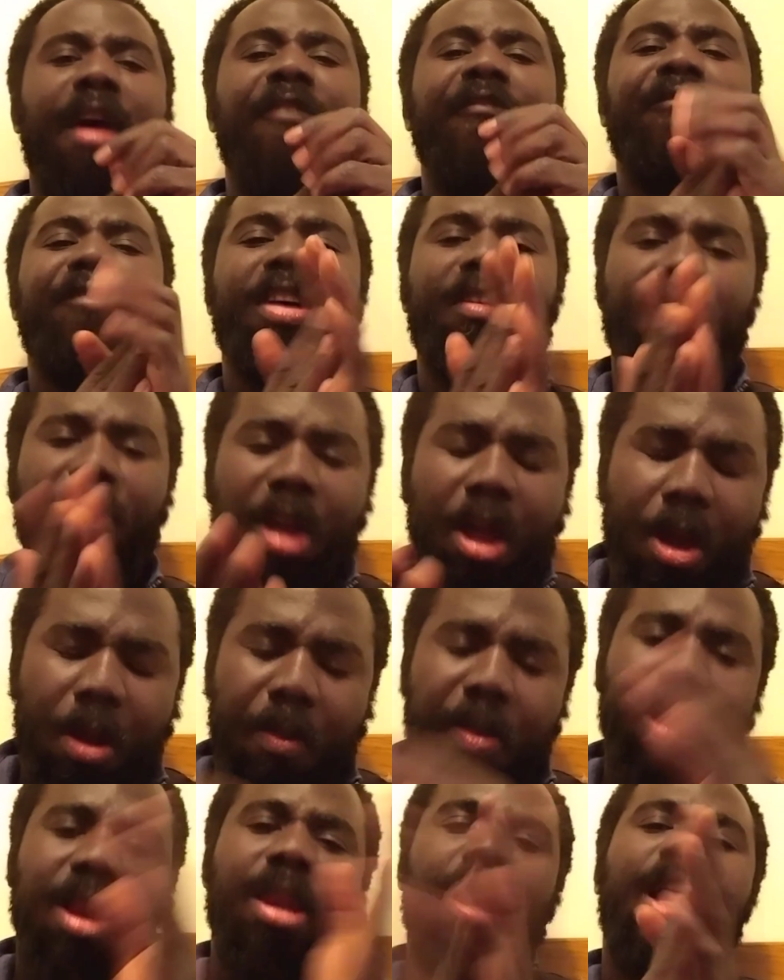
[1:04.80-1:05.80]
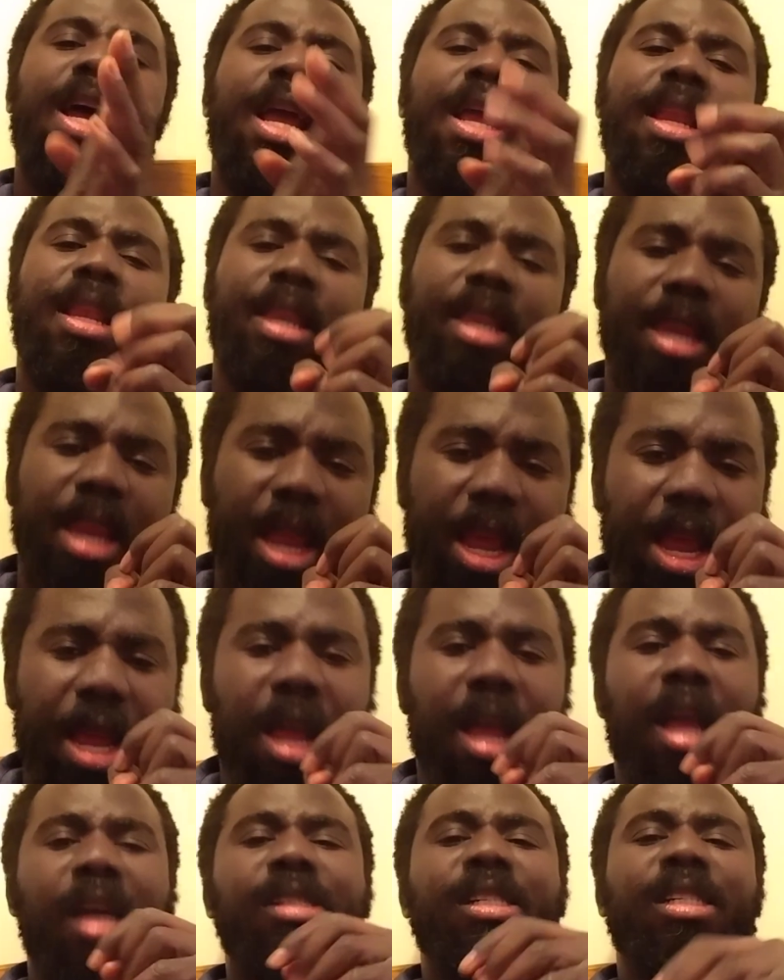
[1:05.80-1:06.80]
have fun with me like
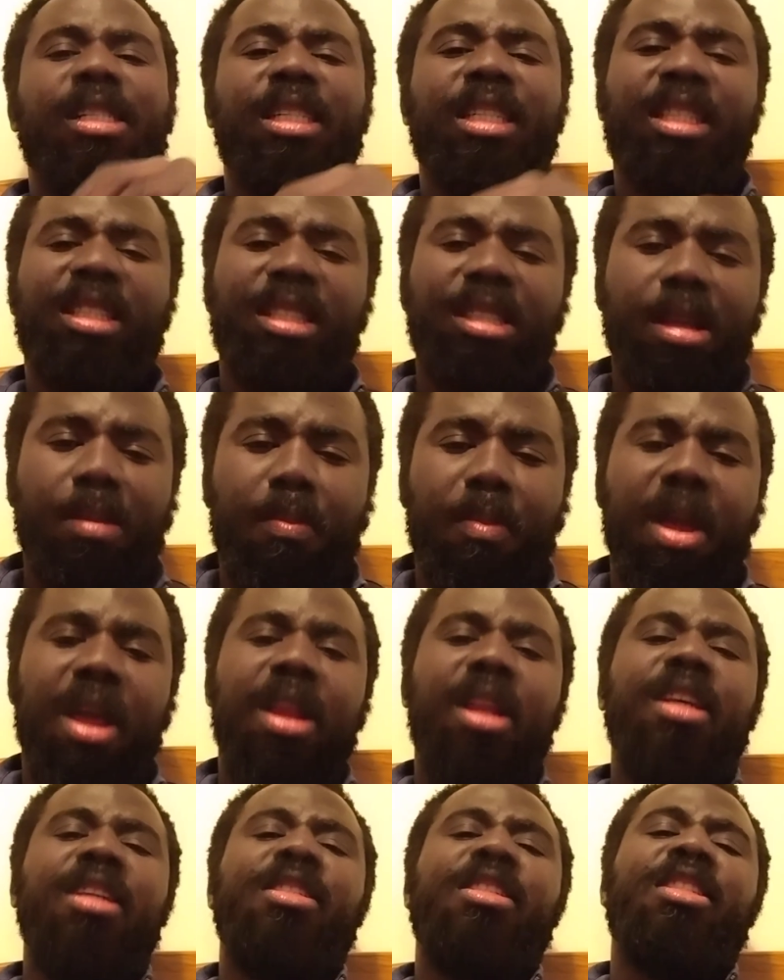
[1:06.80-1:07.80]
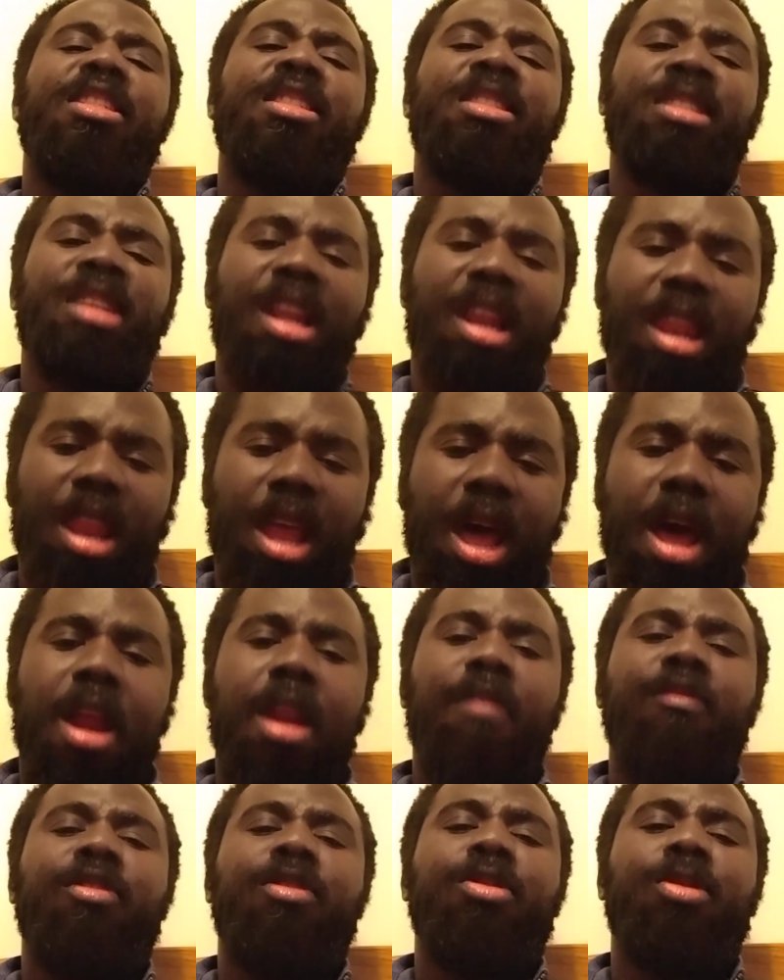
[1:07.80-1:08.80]
that. I see, man, it's just a
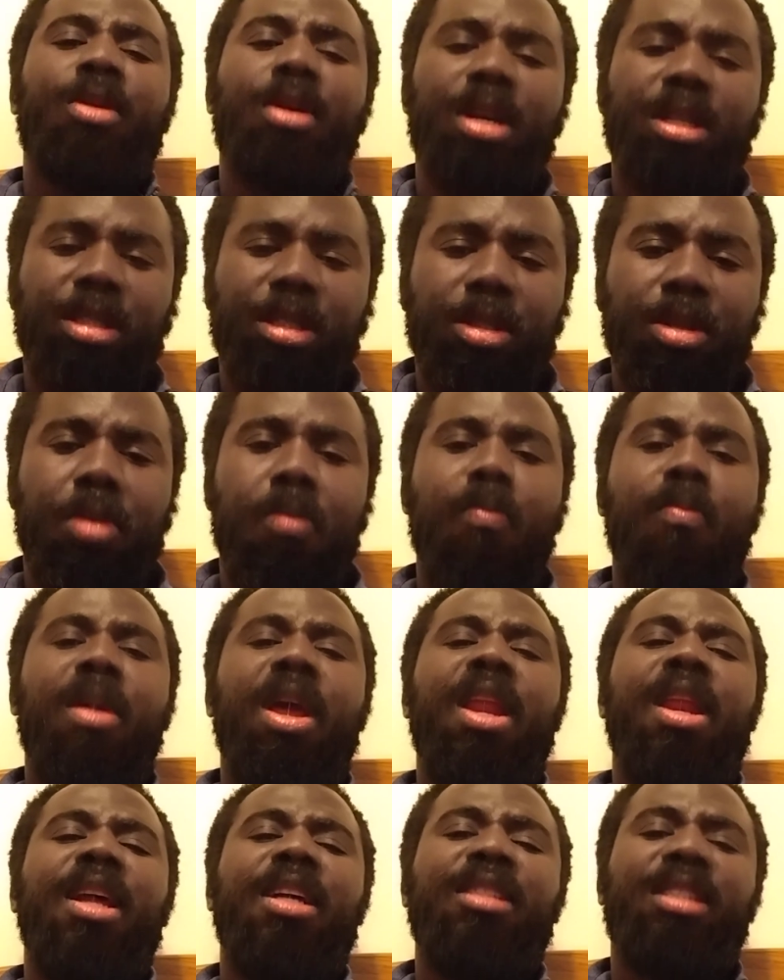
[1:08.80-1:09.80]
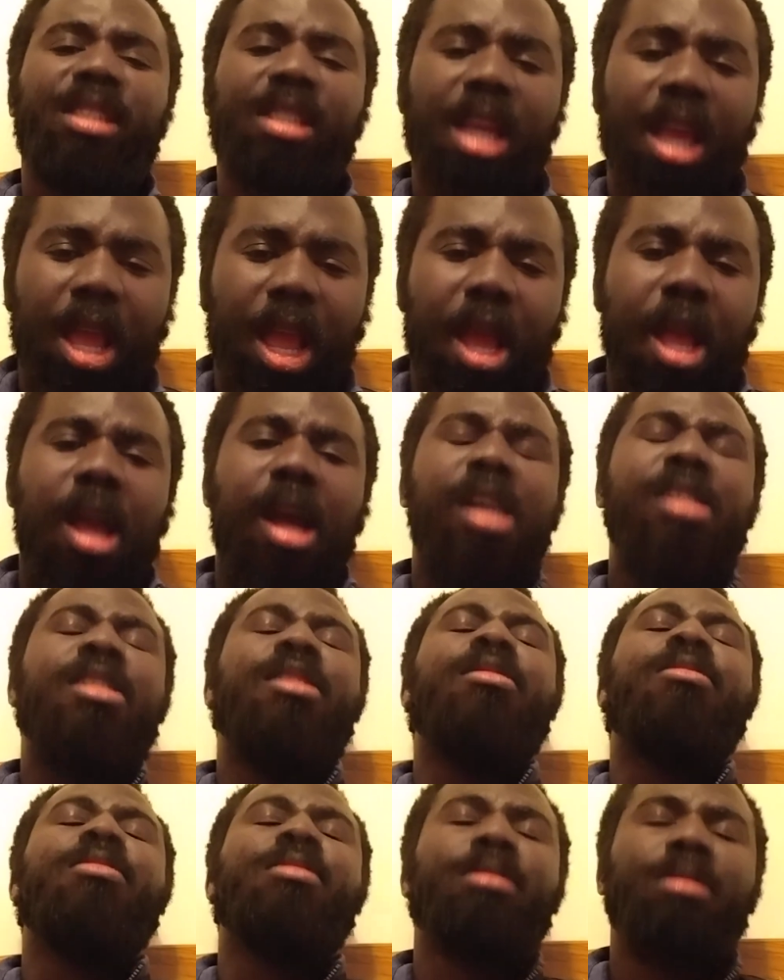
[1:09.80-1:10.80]
lot of joy. So, man, I say,
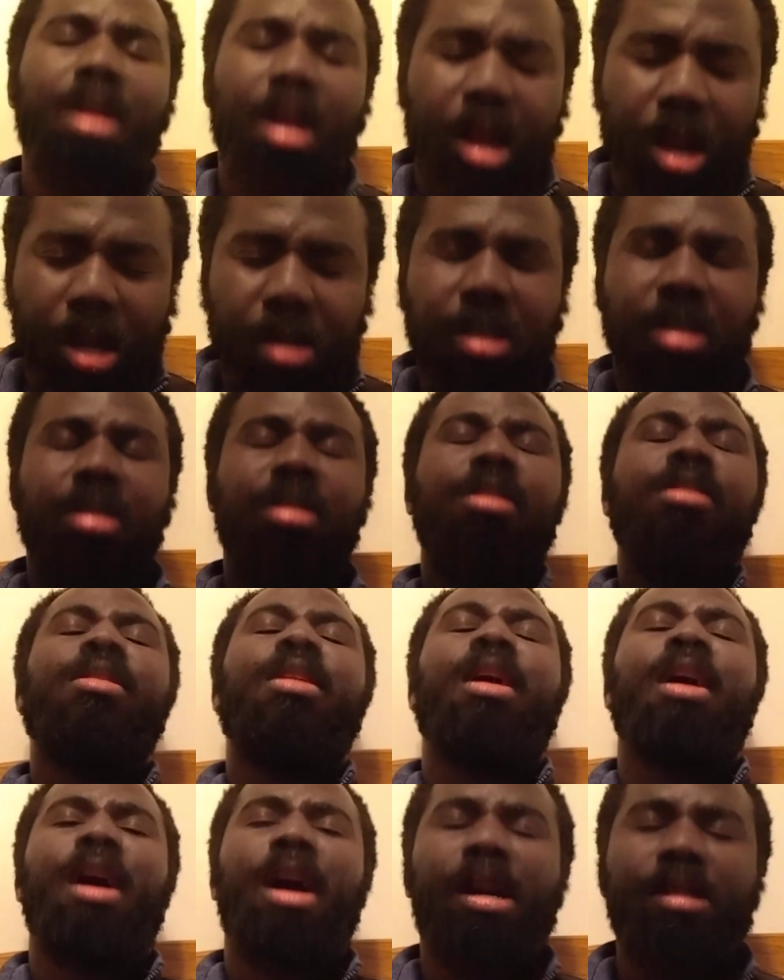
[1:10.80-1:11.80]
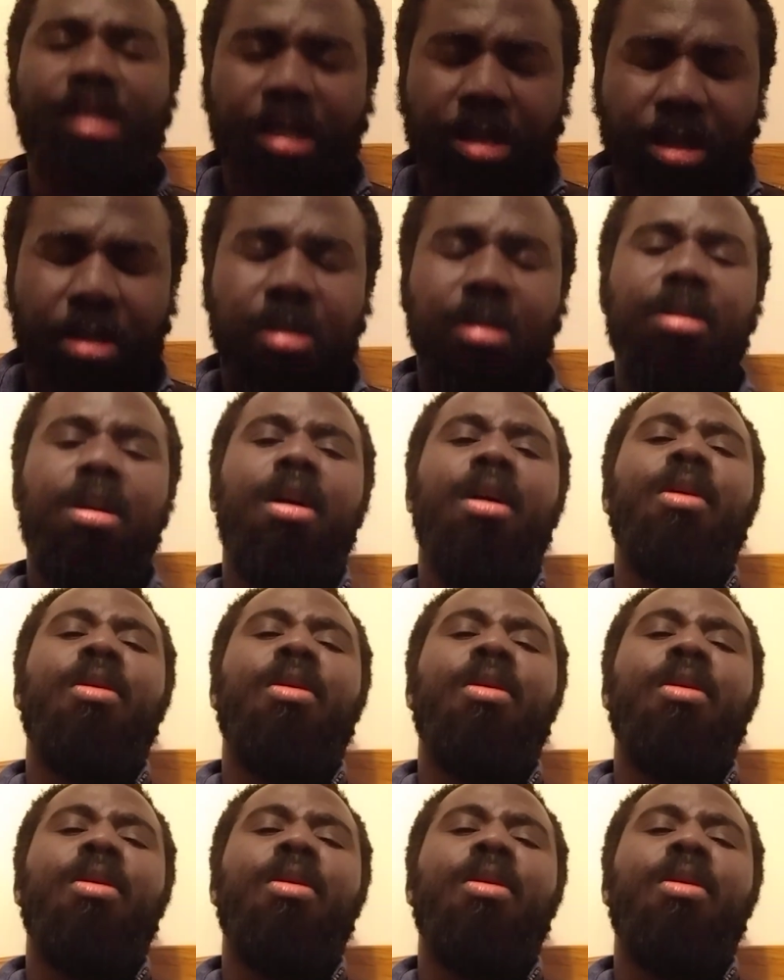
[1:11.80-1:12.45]
how do